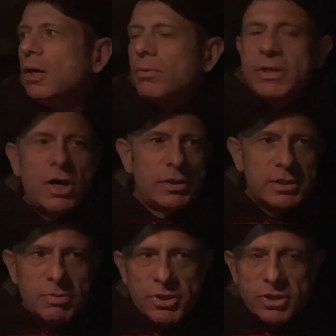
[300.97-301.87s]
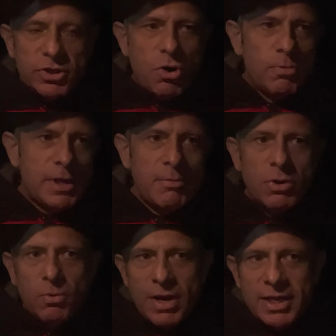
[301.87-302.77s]
regardless whether it's a home game or
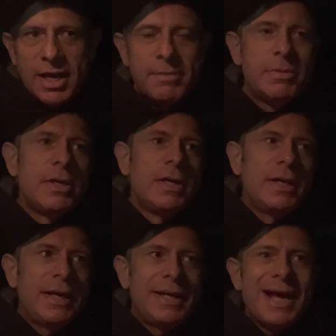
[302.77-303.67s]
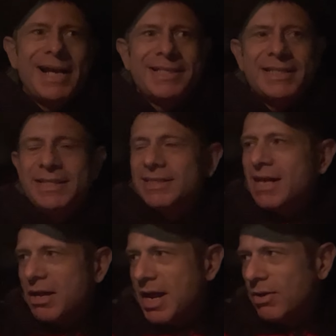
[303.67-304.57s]
away game. And honestly, it does
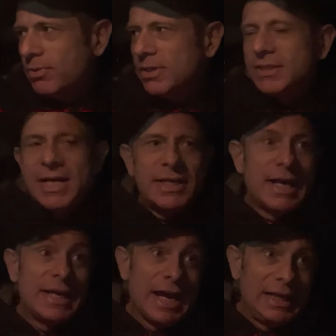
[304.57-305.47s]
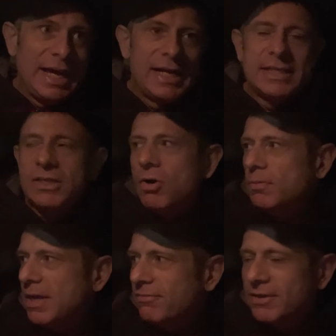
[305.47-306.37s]
sound kind of weird saying Atlanta is a
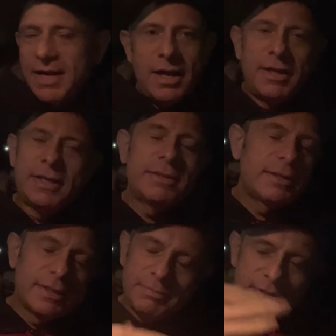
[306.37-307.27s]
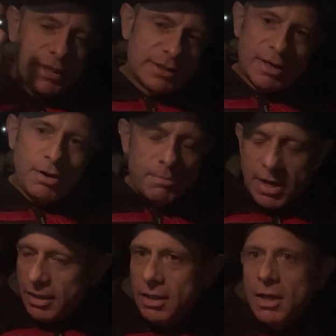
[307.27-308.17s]
home game for Cal. Let me take that all
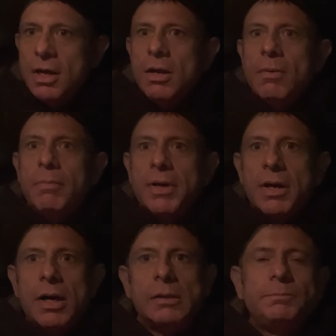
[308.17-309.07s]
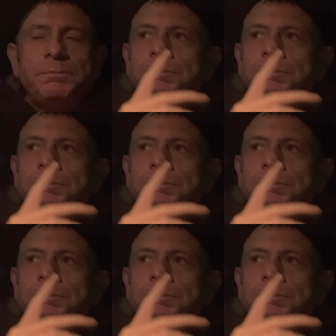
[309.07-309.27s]
back. But